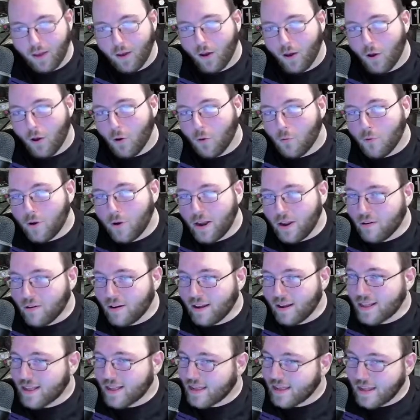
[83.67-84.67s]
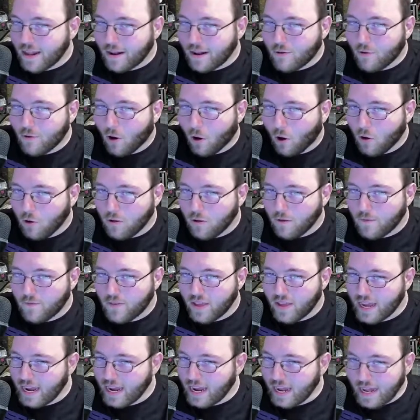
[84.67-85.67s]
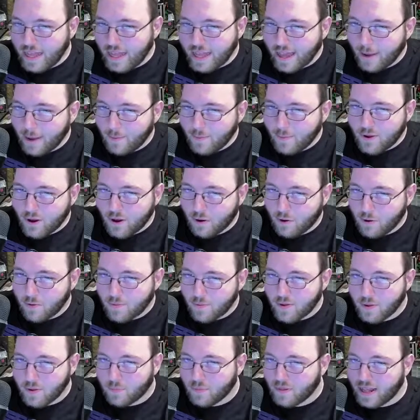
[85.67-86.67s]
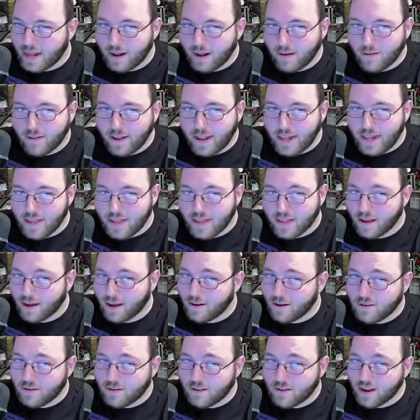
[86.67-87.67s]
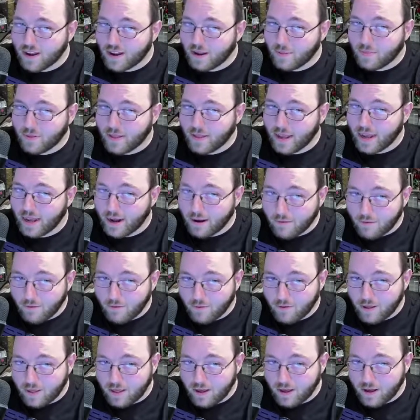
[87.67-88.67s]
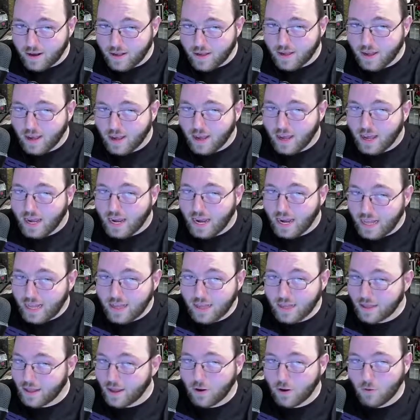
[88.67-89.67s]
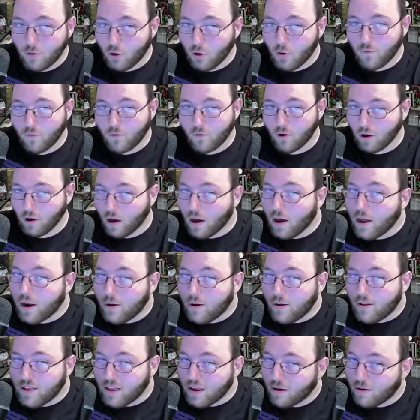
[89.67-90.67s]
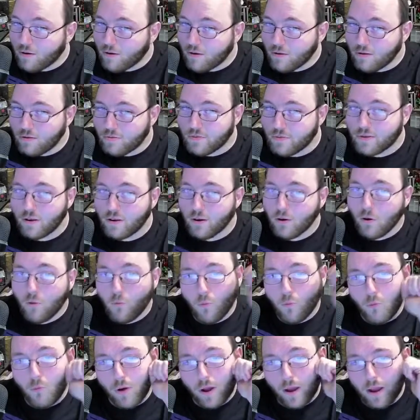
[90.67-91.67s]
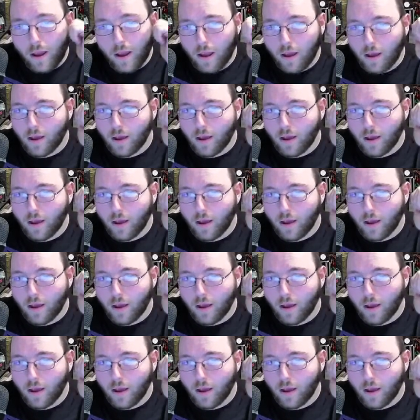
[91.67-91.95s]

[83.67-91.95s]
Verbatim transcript: When you consider all of the in-game terms the player needs to understand to play Heroclix, it's a little over a hundred terms. Wah.